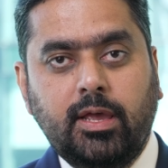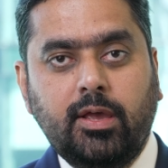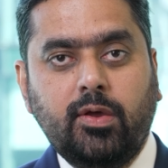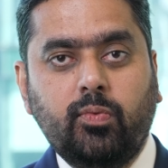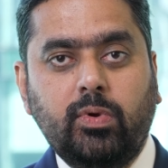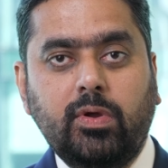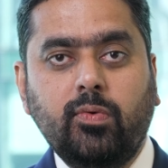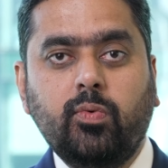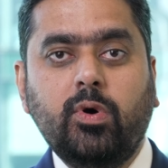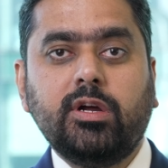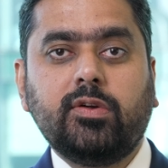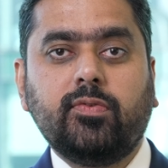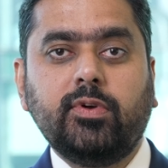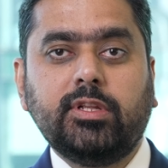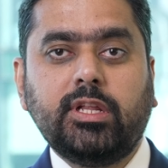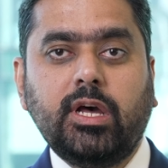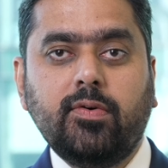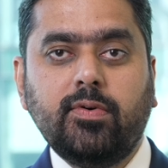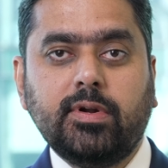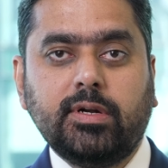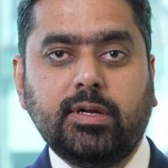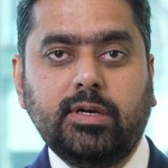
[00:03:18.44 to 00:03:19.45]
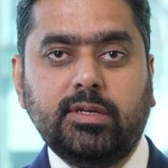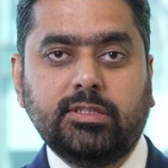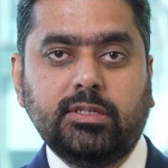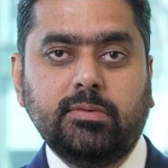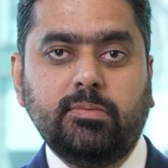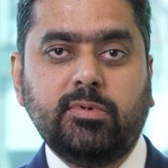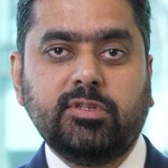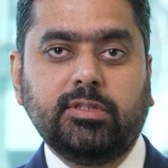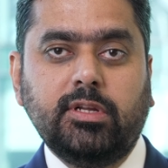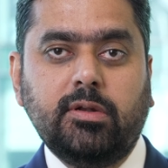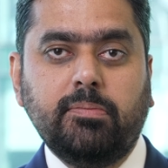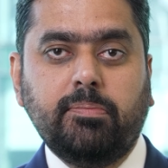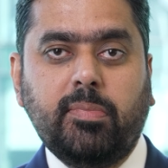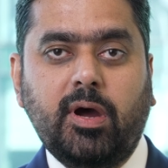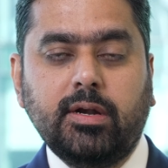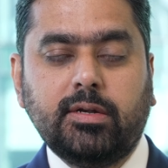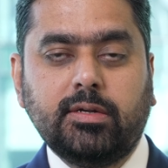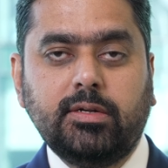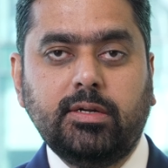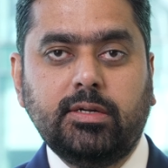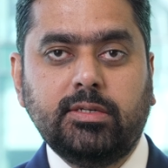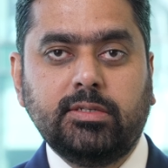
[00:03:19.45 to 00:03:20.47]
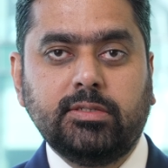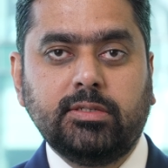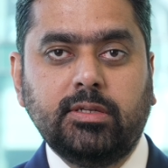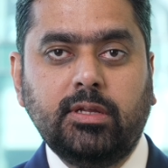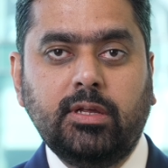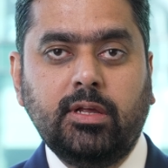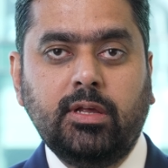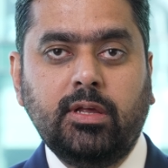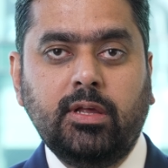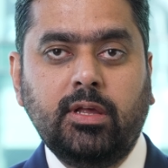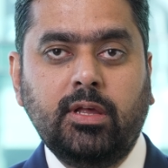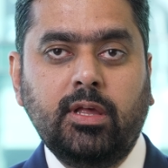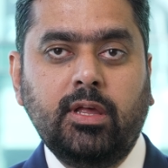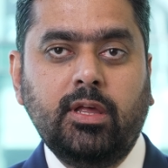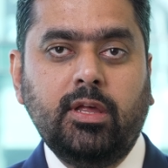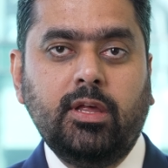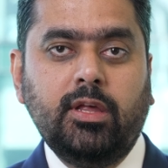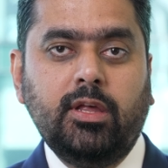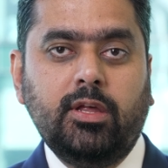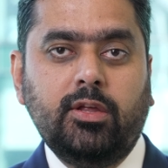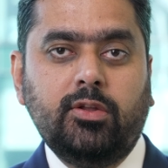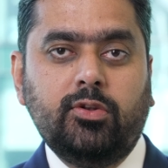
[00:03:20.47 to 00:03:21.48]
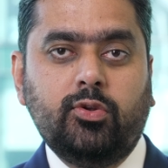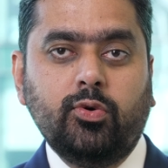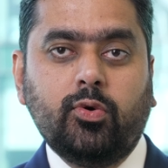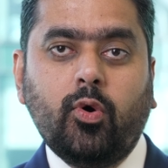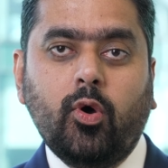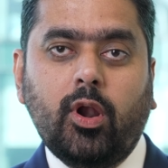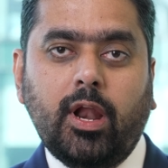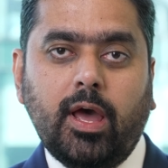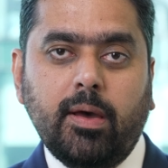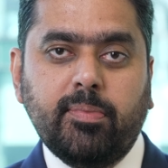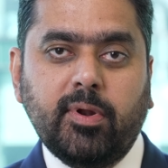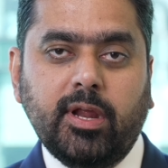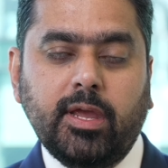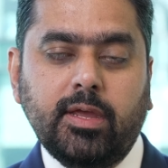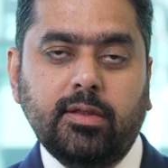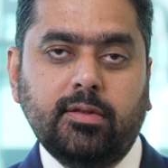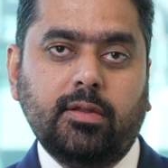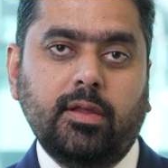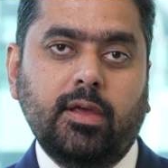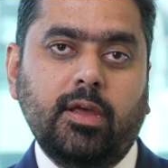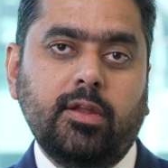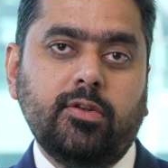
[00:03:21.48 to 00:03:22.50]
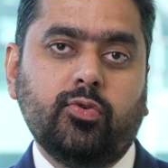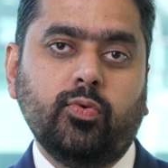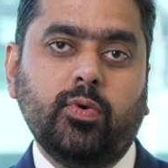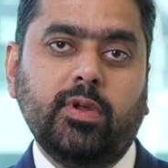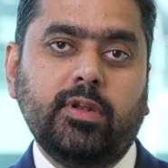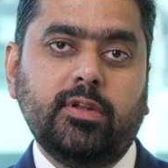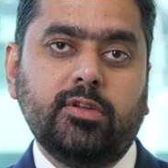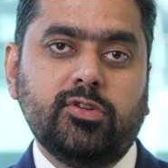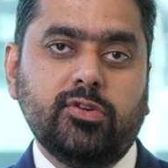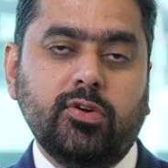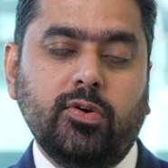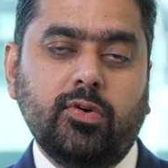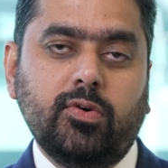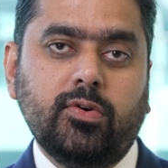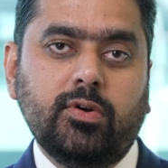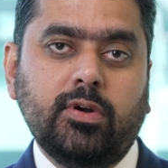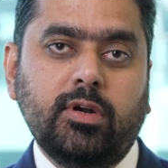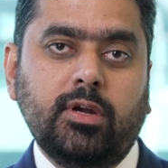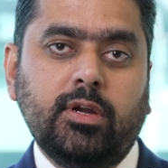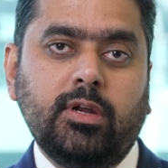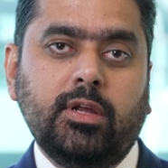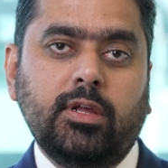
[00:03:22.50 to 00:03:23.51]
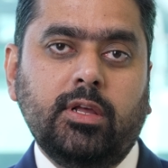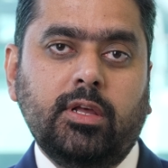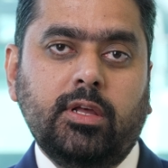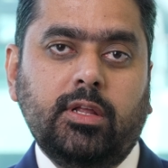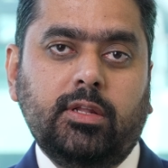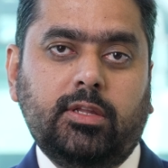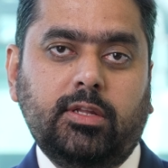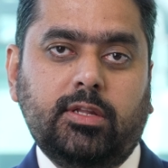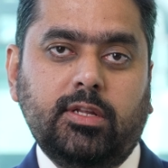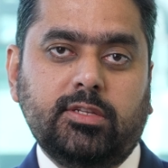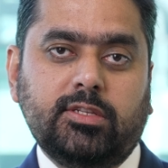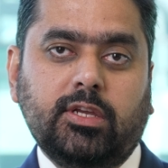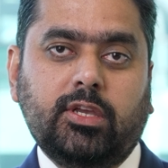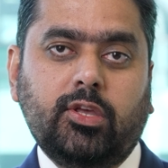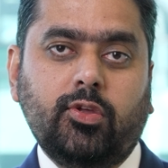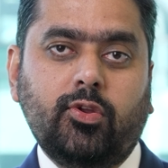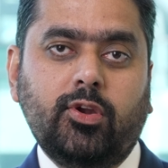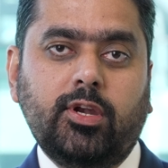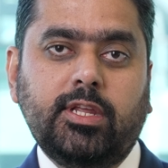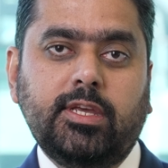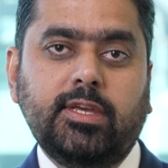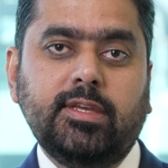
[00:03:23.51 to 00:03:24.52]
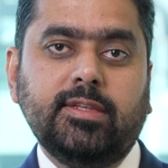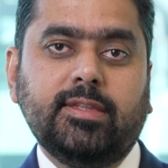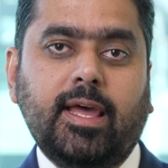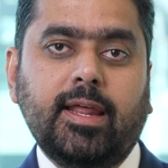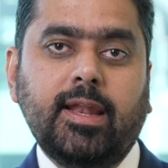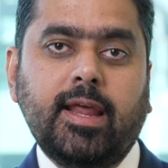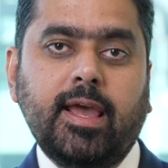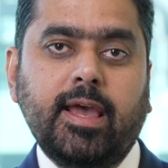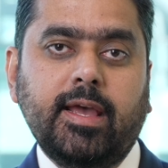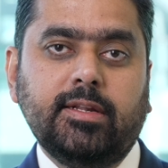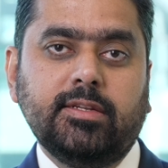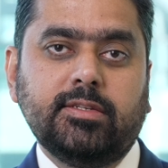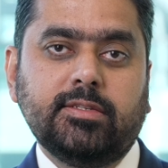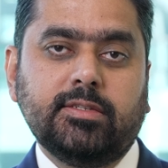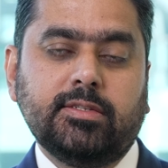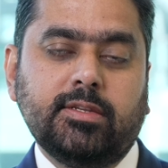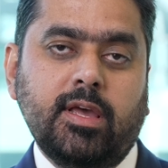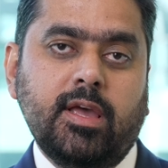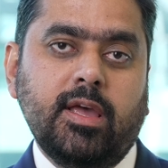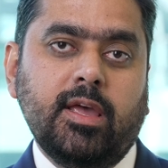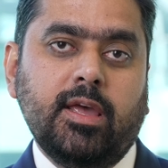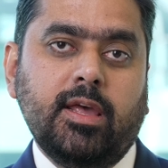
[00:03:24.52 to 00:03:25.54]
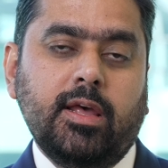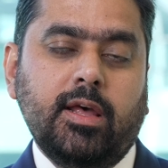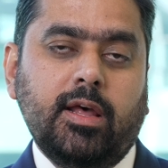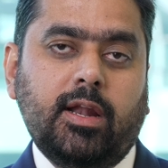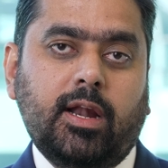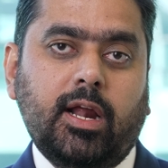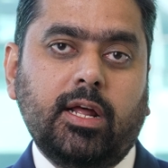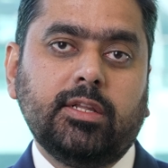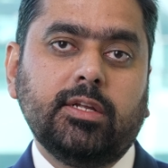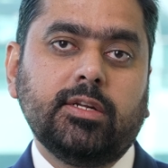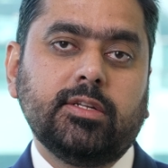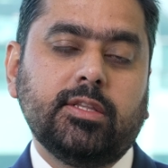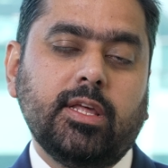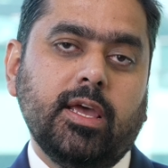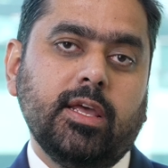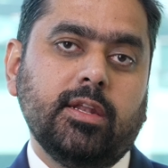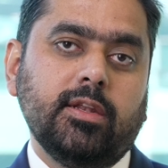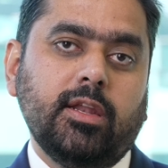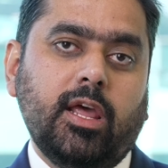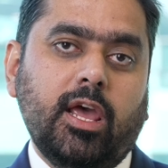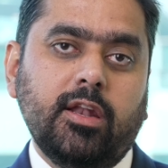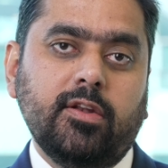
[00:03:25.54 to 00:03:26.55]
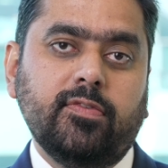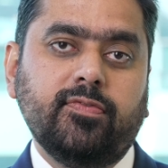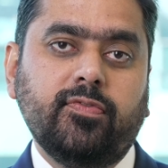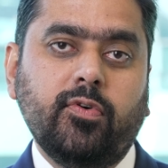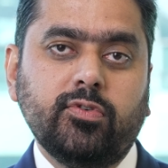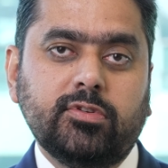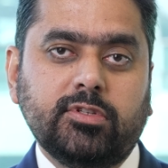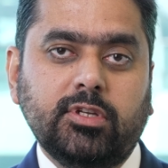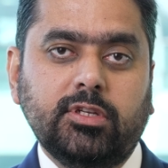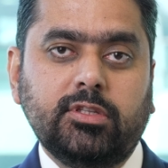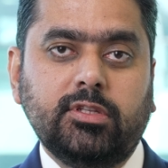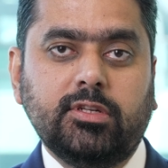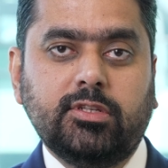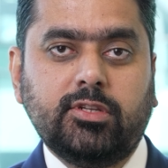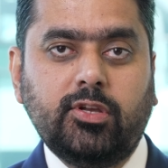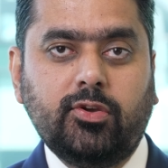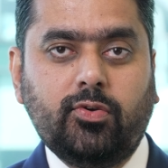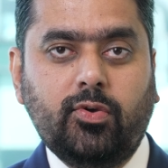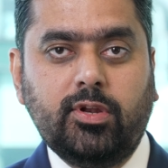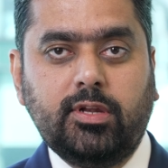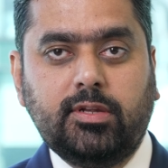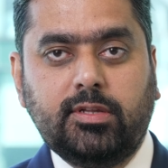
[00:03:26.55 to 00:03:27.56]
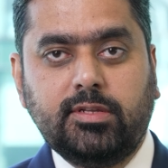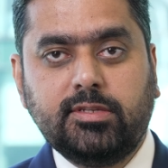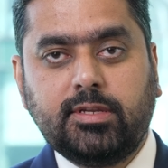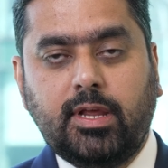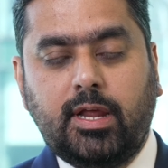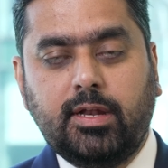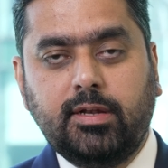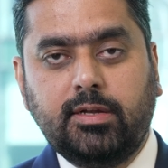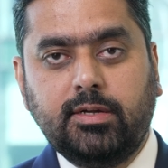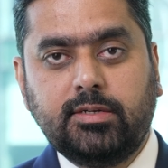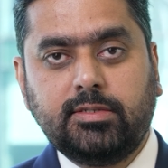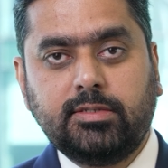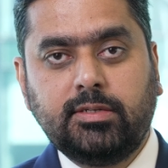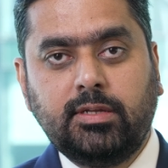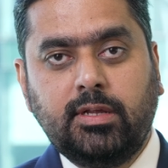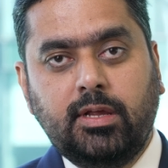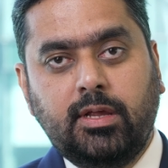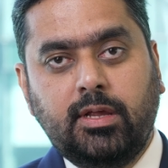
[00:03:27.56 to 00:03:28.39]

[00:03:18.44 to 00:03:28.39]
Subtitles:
We work with our customers and partners to collaborate and to ensure that the security is enhanced rather than enforcing the security standards,